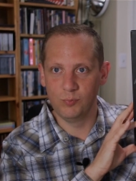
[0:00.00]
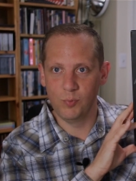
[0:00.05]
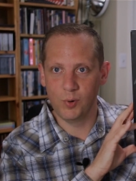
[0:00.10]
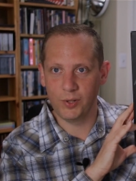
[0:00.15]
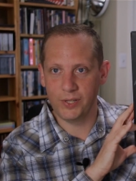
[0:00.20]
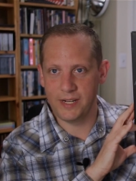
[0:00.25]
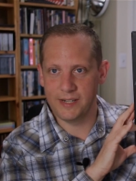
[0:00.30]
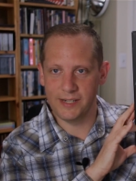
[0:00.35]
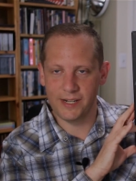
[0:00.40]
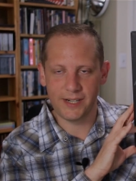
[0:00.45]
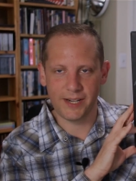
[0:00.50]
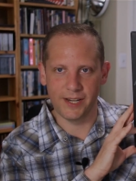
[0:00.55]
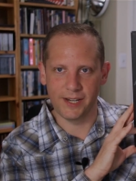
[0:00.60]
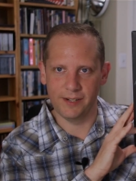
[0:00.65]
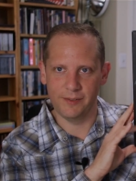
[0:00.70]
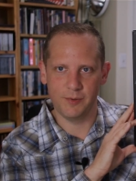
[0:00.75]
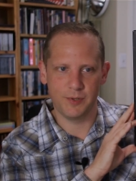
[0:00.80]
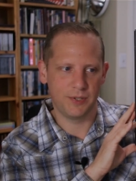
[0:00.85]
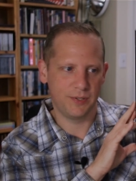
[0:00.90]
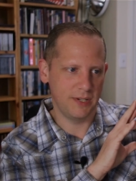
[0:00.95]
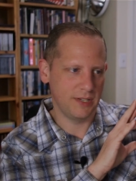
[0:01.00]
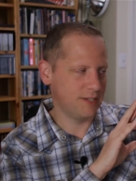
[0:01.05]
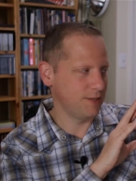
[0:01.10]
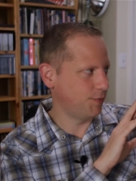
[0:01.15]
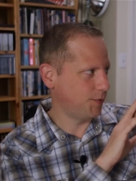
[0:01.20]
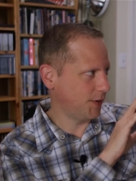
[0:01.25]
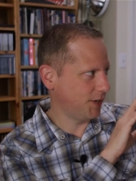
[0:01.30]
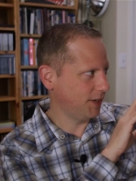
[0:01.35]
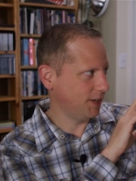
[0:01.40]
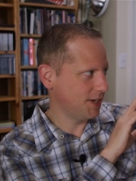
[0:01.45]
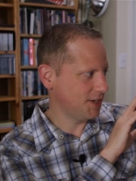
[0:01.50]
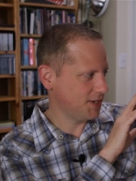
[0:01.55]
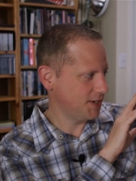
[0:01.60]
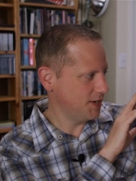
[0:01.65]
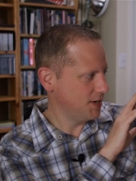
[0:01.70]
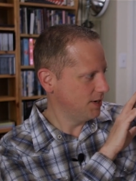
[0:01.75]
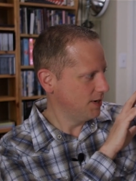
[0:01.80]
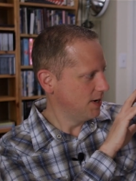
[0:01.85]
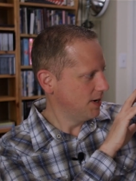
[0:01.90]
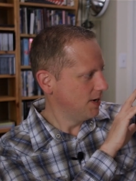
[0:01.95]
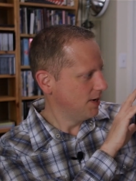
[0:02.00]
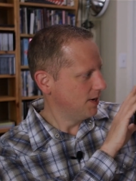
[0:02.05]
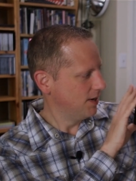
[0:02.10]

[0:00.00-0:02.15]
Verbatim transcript: really dug it. It was, it's a fun listen.